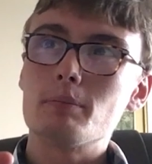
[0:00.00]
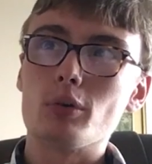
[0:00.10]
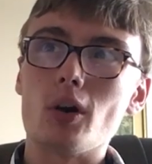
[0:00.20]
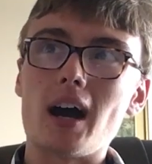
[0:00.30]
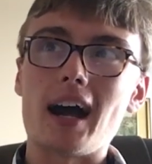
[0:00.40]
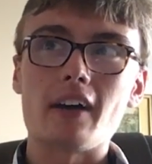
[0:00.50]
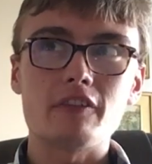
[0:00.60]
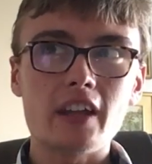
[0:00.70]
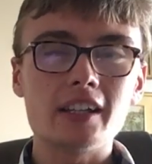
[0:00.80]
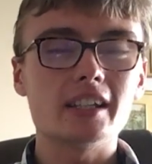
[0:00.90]
But I
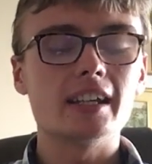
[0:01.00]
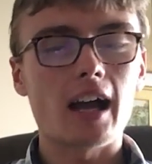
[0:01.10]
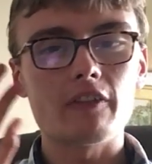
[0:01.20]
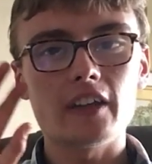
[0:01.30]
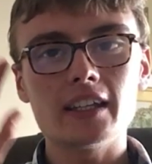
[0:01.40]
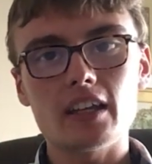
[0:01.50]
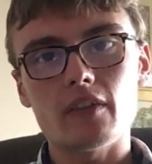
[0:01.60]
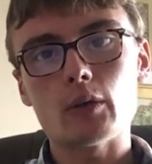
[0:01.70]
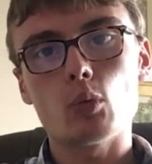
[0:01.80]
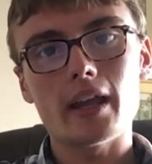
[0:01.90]
think I think
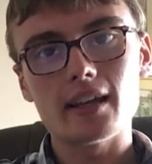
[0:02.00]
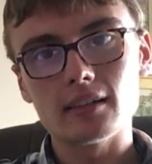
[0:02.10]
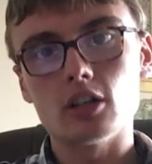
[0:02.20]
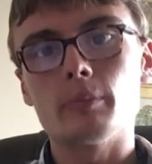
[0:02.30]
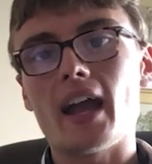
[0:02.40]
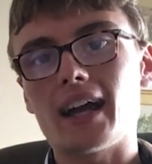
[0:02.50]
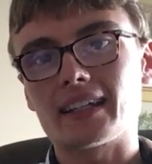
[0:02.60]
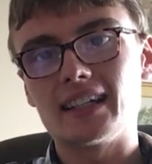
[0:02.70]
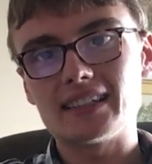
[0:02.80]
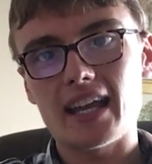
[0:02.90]
if I wait a little bit, I
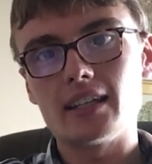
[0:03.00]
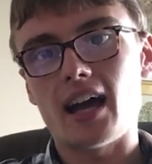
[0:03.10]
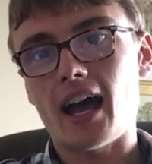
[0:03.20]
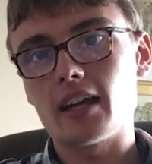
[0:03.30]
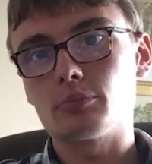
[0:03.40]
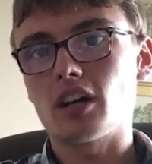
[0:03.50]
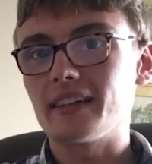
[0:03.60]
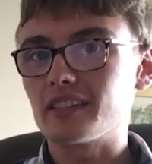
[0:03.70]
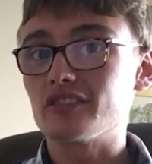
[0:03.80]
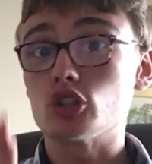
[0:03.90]
can attain a higher
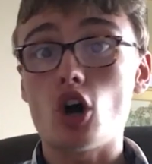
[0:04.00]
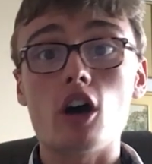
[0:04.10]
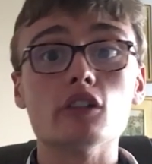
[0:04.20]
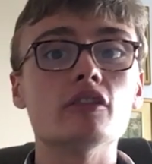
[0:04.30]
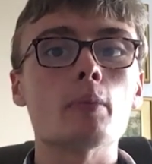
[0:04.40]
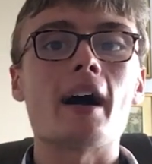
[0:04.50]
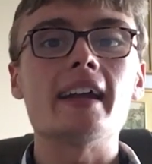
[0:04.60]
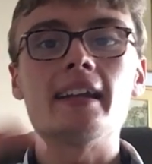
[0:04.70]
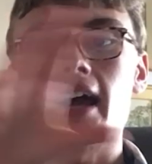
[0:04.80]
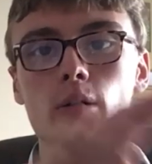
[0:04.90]
price because there are other
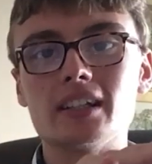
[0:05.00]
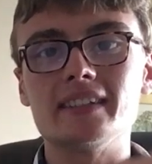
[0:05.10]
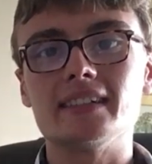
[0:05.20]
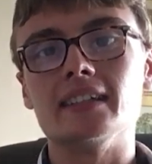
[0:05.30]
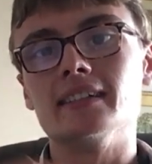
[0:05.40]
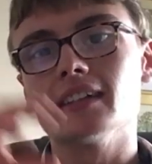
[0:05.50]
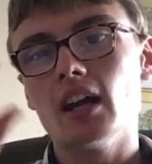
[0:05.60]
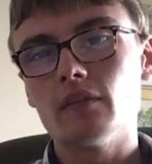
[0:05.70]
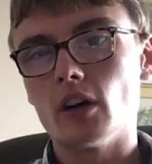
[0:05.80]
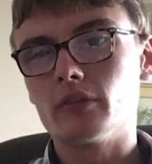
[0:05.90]
buy it now listings
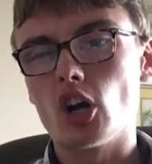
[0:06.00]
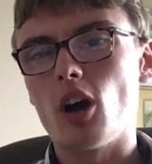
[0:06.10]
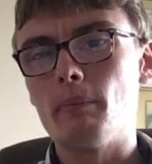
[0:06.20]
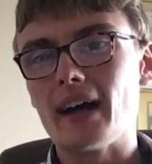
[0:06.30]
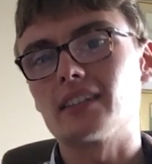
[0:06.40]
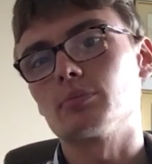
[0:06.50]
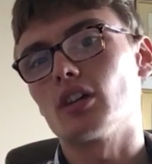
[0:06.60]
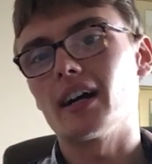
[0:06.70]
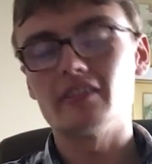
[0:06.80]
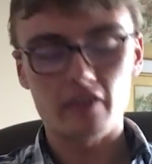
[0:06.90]
that have got a better
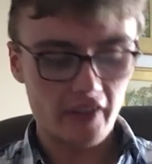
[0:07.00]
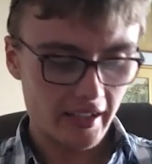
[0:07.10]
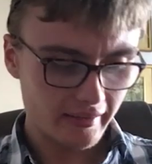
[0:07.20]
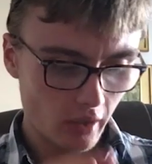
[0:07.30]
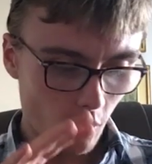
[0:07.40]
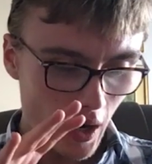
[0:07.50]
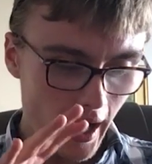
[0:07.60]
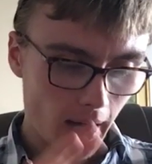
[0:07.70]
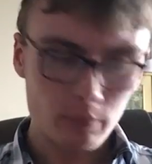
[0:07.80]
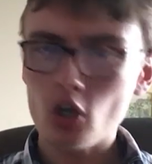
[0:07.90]
price for this. So
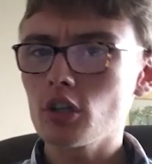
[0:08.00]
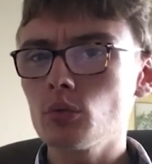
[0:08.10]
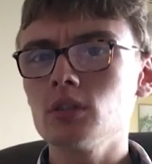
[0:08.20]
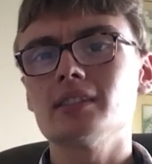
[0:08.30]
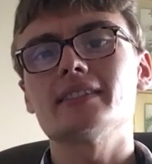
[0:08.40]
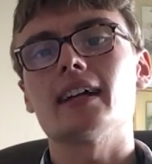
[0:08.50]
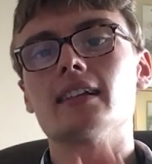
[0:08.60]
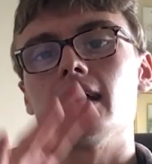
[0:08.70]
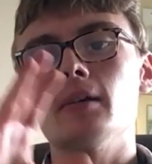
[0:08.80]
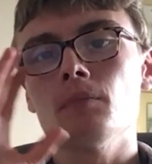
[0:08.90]
I'm not going to
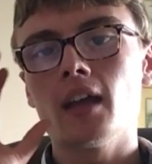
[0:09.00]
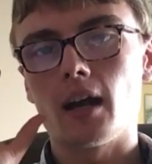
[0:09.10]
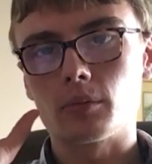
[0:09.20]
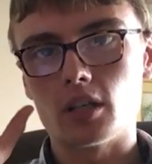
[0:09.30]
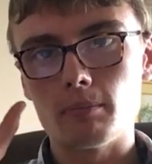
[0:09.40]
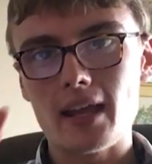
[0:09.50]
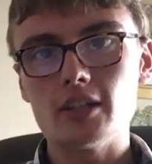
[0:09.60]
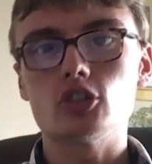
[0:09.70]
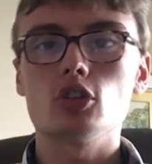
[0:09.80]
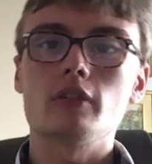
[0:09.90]
undersell it. I'm going to
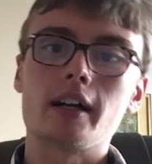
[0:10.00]
make sure